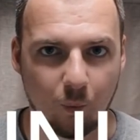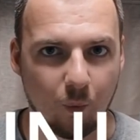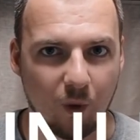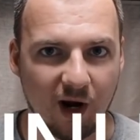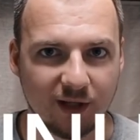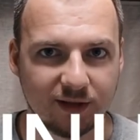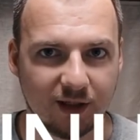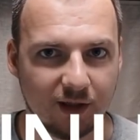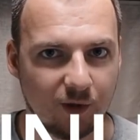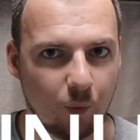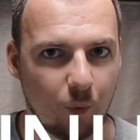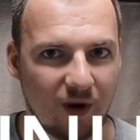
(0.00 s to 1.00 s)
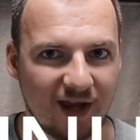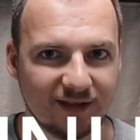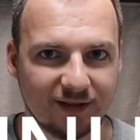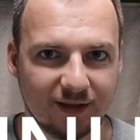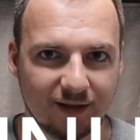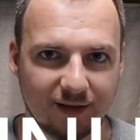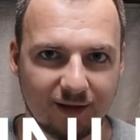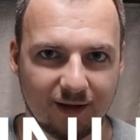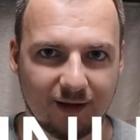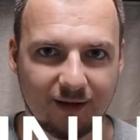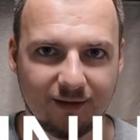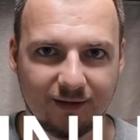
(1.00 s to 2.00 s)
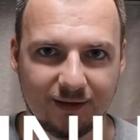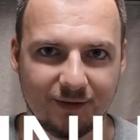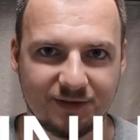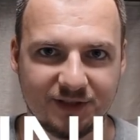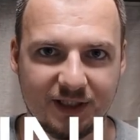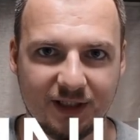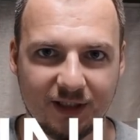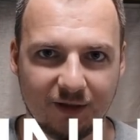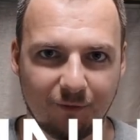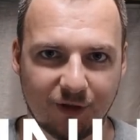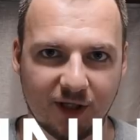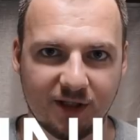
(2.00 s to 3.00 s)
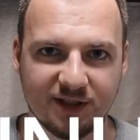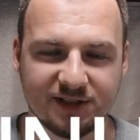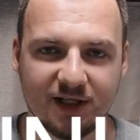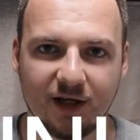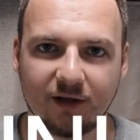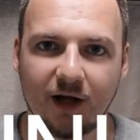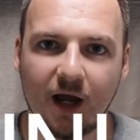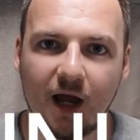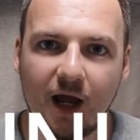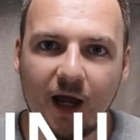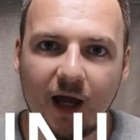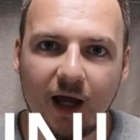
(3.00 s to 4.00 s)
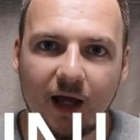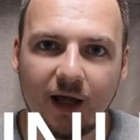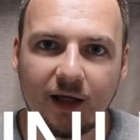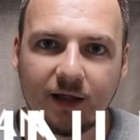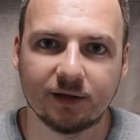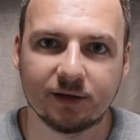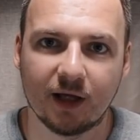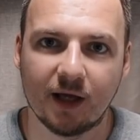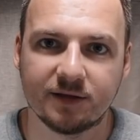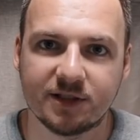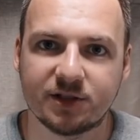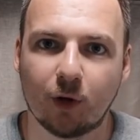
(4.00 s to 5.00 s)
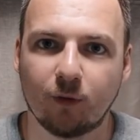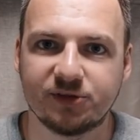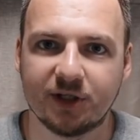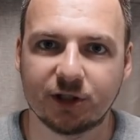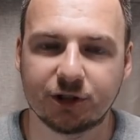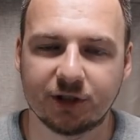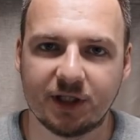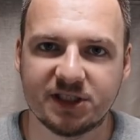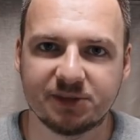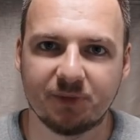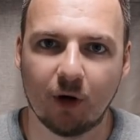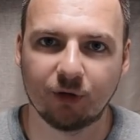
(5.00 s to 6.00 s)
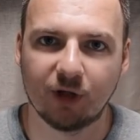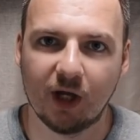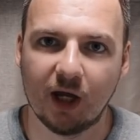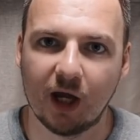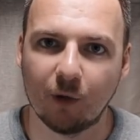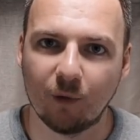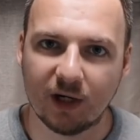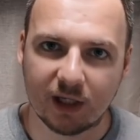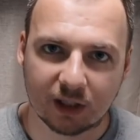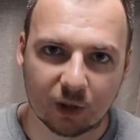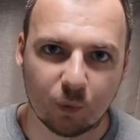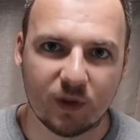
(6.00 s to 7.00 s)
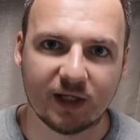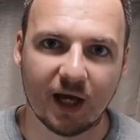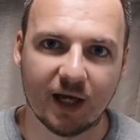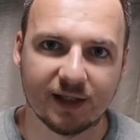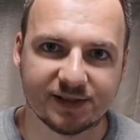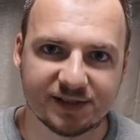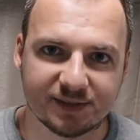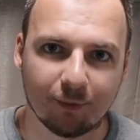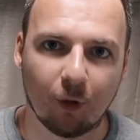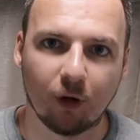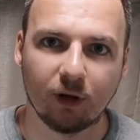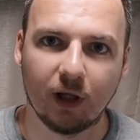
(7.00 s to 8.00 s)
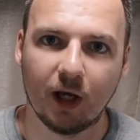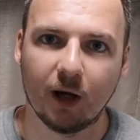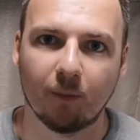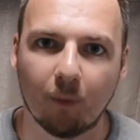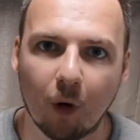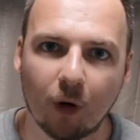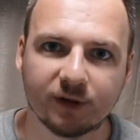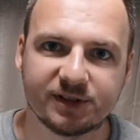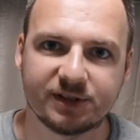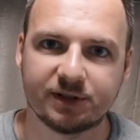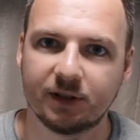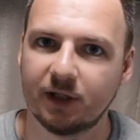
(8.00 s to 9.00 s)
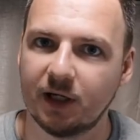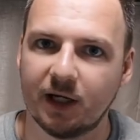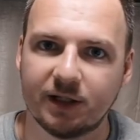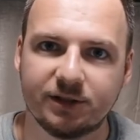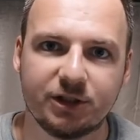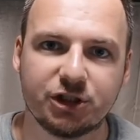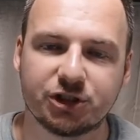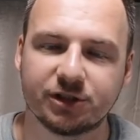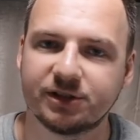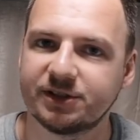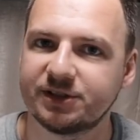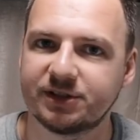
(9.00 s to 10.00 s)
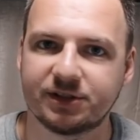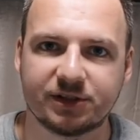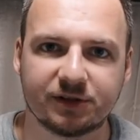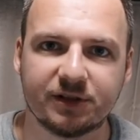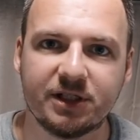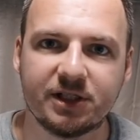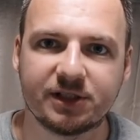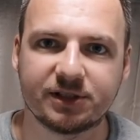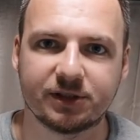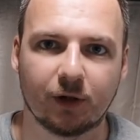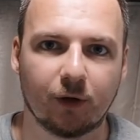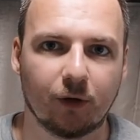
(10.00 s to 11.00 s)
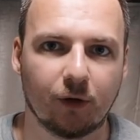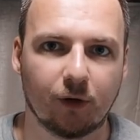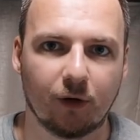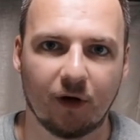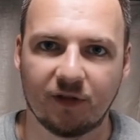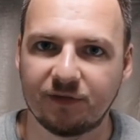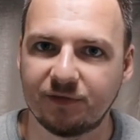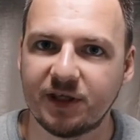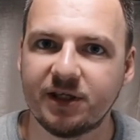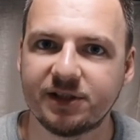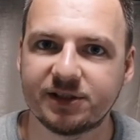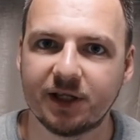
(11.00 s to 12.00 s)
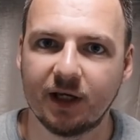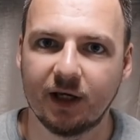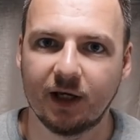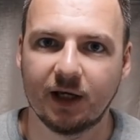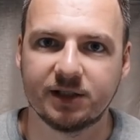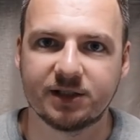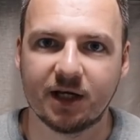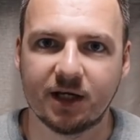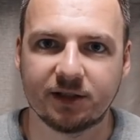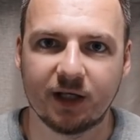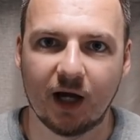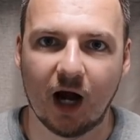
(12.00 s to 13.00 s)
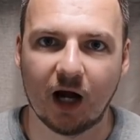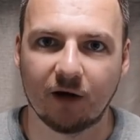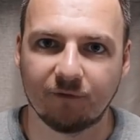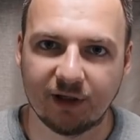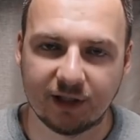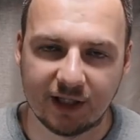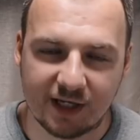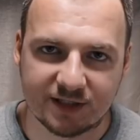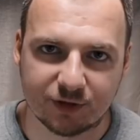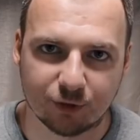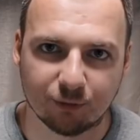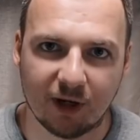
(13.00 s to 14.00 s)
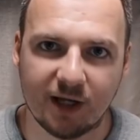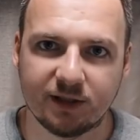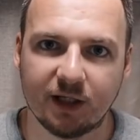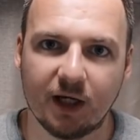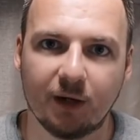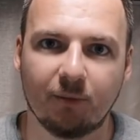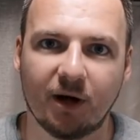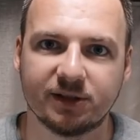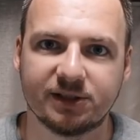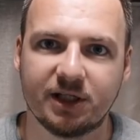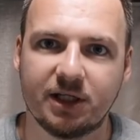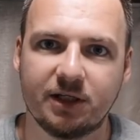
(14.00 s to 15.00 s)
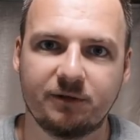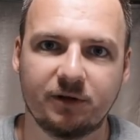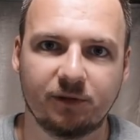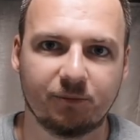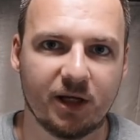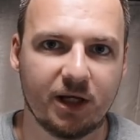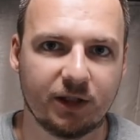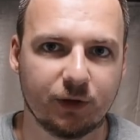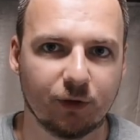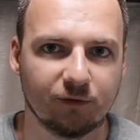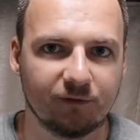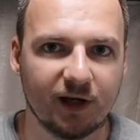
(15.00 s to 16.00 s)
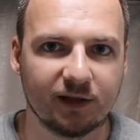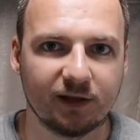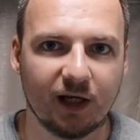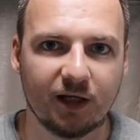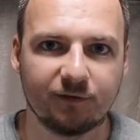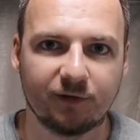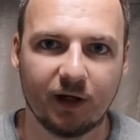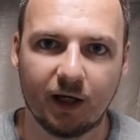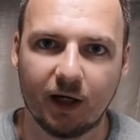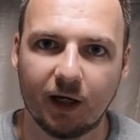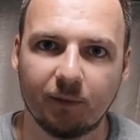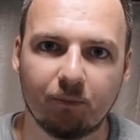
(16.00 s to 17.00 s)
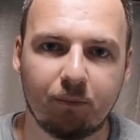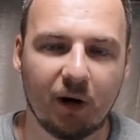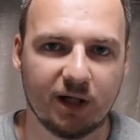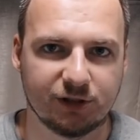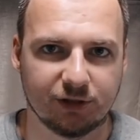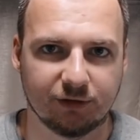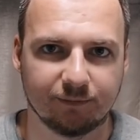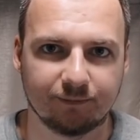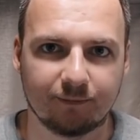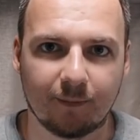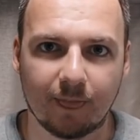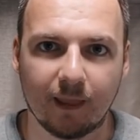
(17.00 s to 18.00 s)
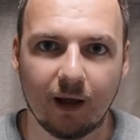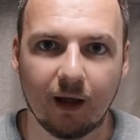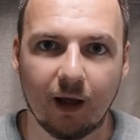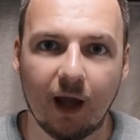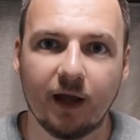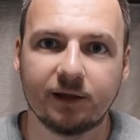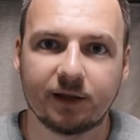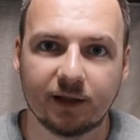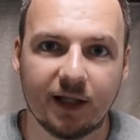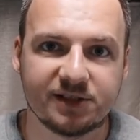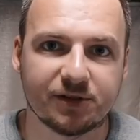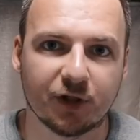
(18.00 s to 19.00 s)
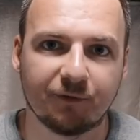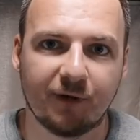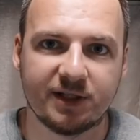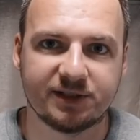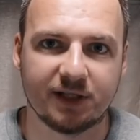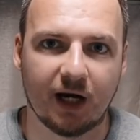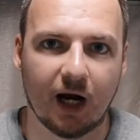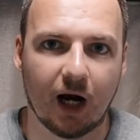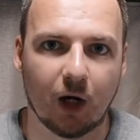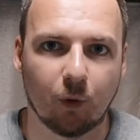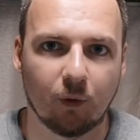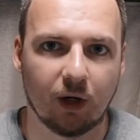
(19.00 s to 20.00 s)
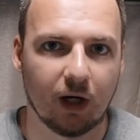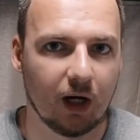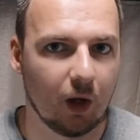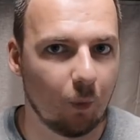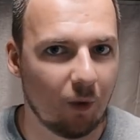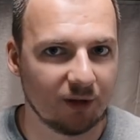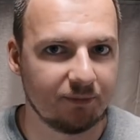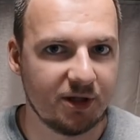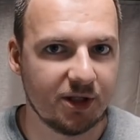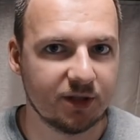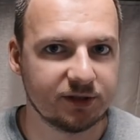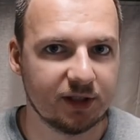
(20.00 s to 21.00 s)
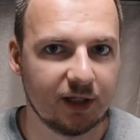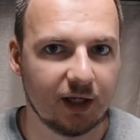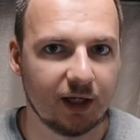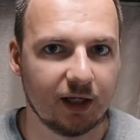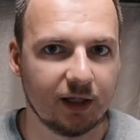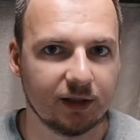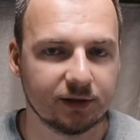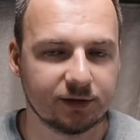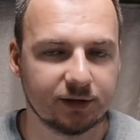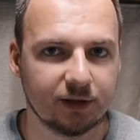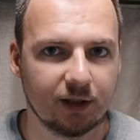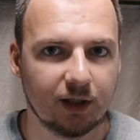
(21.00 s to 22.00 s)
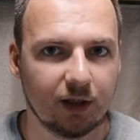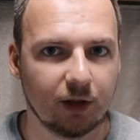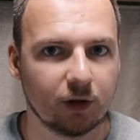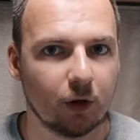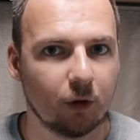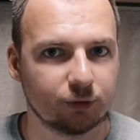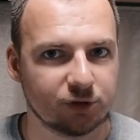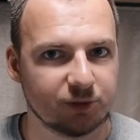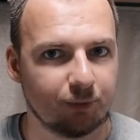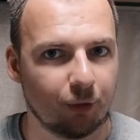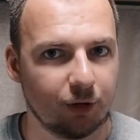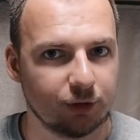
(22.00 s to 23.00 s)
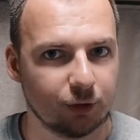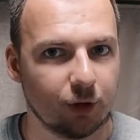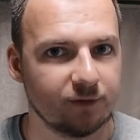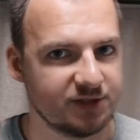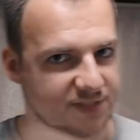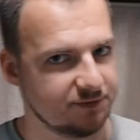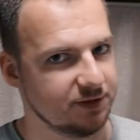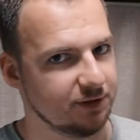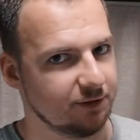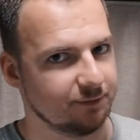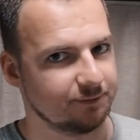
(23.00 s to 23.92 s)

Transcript: One, when, ah, uh, you see what I is there? And this whole section is about a very quick and small mods, additions, tricks or things that are very easy to make, but they will make your van life better. And let's not waste our one minute and go to the point of this video.